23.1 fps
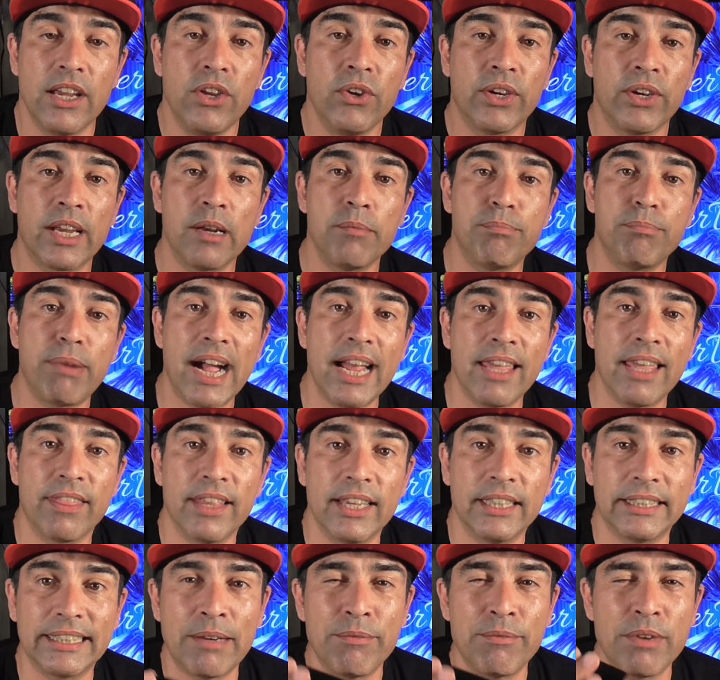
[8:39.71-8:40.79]
You can buy
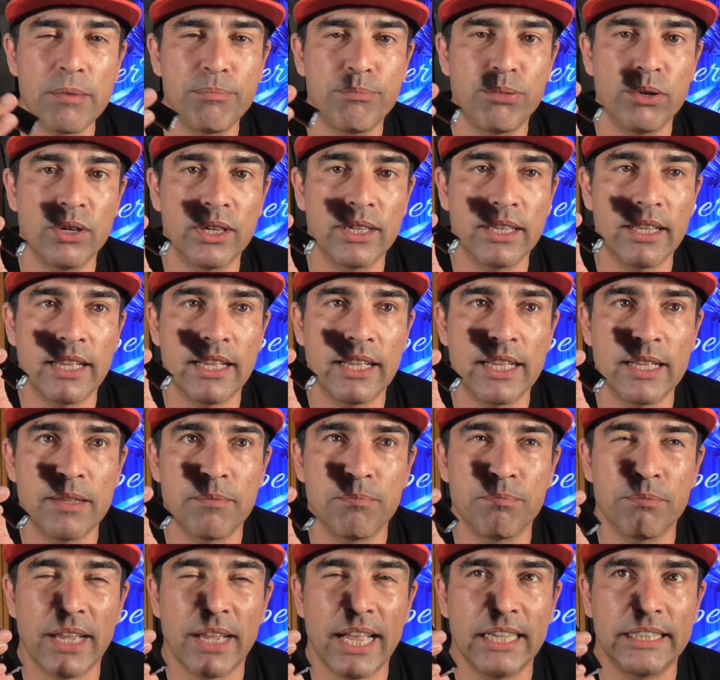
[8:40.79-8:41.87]
this. I'm going to put,
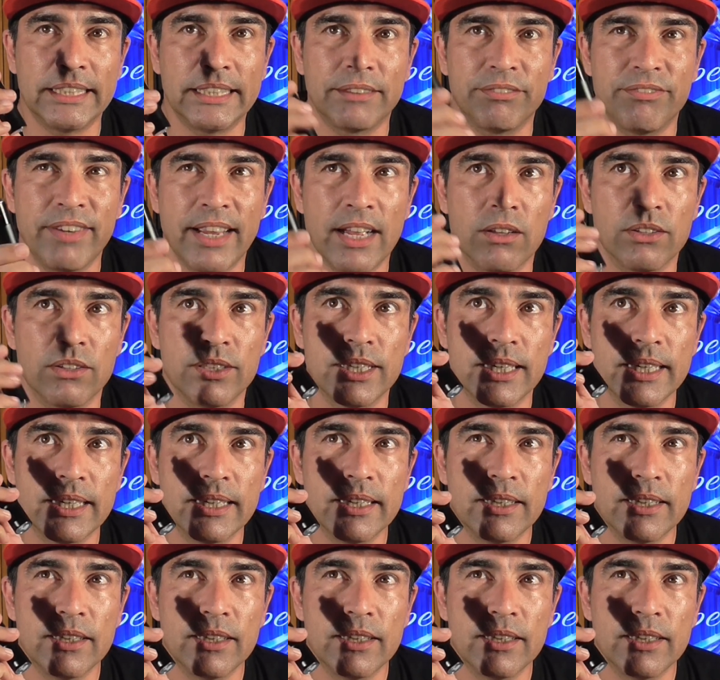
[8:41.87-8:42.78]
I found